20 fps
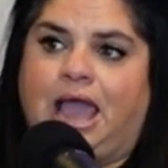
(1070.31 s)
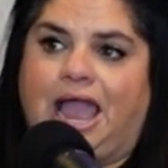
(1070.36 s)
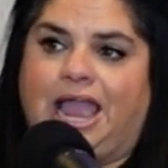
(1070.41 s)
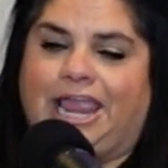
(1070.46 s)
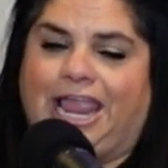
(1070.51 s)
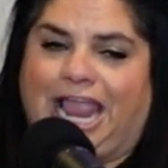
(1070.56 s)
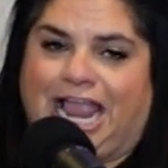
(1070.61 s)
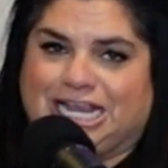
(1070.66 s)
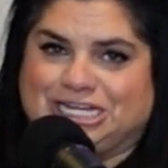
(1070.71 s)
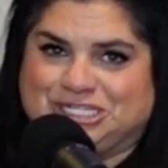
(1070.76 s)

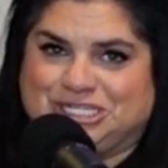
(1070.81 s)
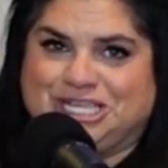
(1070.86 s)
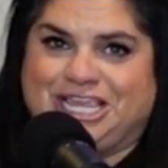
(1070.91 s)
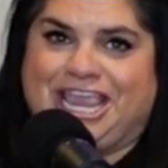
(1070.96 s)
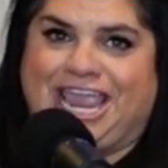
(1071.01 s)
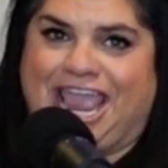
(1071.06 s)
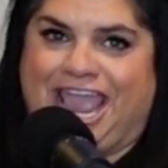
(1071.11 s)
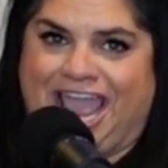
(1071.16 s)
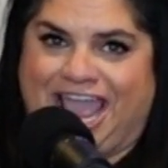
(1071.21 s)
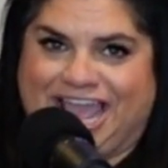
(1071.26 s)
I
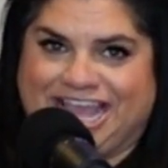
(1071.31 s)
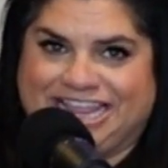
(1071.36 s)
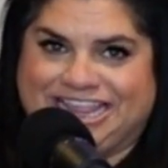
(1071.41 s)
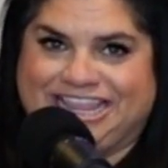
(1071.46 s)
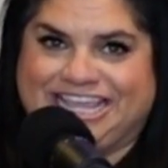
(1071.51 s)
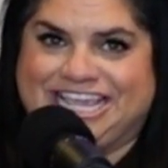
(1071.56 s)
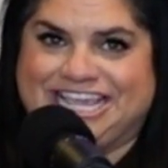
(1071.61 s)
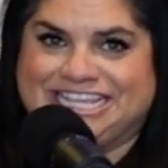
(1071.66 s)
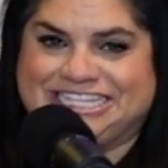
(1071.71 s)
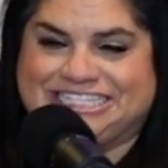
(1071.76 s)
actually
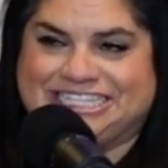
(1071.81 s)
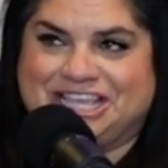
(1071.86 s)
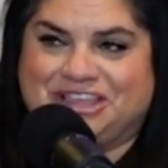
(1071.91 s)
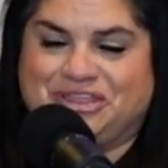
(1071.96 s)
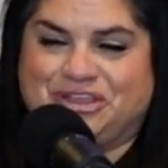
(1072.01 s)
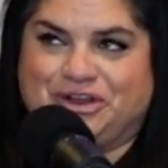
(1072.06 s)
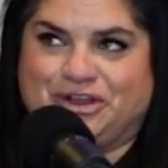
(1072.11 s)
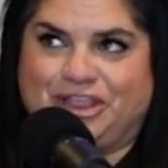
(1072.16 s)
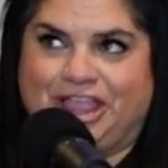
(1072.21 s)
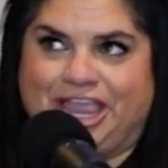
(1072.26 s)
had these,
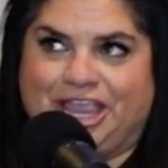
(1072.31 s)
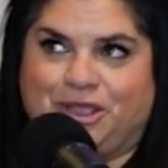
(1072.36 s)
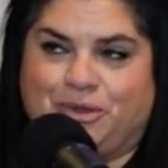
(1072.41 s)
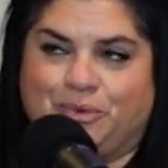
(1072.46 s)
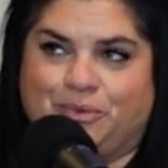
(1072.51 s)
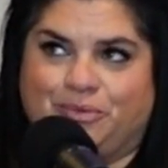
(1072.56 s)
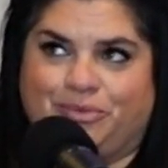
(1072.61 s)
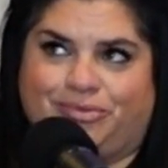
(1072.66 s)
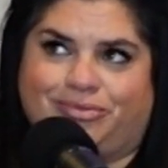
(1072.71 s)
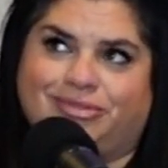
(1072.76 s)
they're like
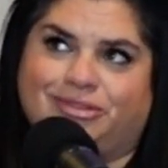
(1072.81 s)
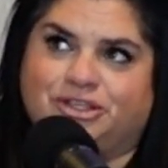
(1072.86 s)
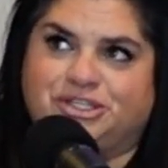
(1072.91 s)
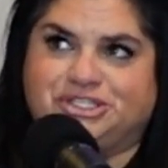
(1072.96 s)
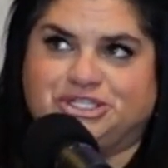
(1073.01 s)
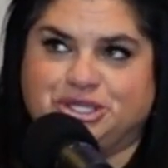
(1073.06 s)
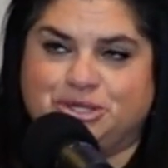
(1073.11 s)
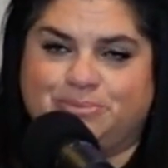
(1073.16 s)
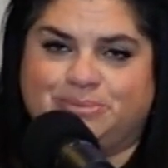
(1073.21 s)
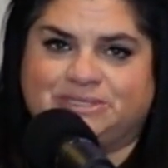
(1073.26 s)

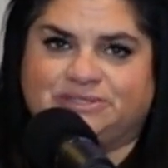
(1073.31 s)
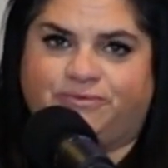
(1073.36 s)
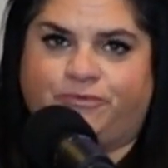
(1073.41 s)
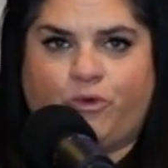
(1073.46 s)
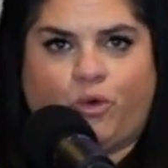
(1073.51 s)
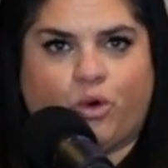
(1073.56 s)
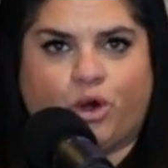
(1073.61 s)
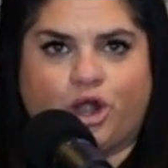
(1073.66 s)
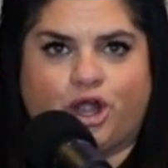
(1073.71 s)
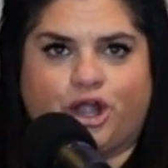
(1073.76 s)
dupes
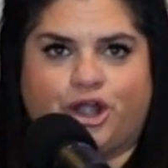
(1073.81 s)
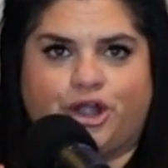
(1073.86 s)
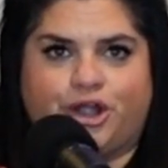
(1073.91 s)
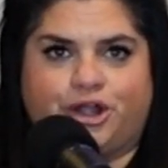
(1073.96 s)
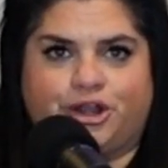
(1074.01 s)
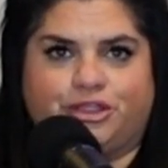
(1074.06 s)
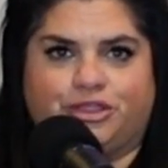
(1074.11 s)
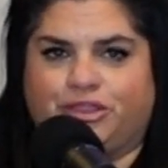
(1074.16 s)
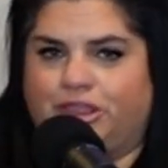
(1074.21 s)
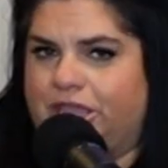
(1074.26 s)

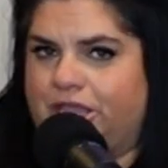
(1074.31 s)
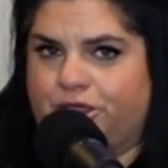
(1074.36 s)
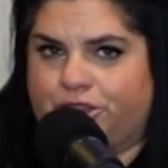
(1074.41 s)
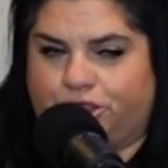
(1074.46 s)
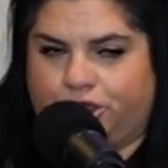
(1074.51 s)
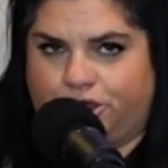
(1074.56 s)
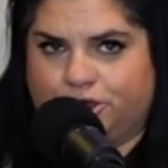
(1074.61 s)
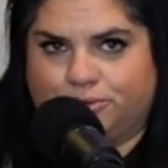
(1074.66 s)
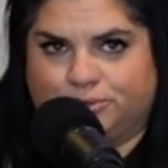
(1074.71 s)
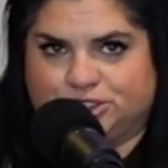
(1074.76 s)
for like
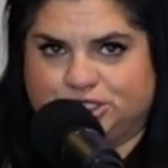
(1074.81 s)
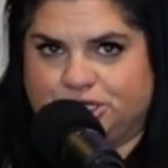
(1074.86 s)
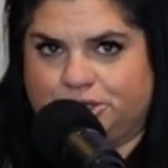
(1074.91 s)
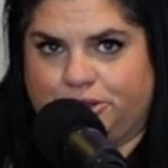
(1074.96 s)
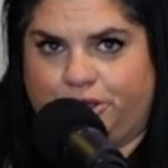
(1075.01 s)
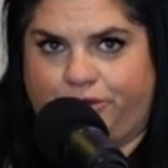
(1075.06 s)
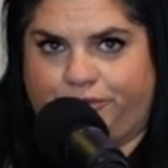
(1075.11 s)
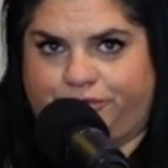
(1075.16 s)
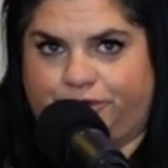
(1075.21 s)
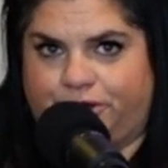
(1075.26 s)
the
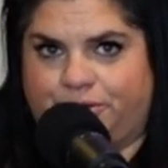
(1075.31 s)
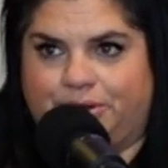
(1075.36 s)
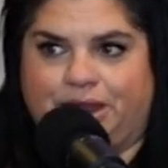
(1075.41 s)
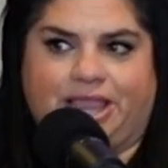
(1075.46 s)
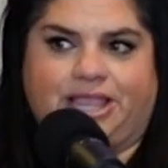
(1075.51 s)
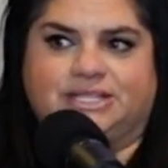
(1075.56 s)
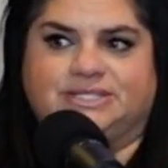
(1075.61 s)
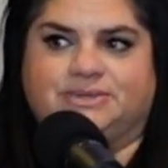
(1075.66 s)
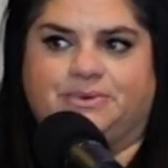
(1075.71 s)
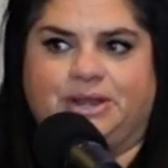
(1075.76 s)
Gucci loafer, right?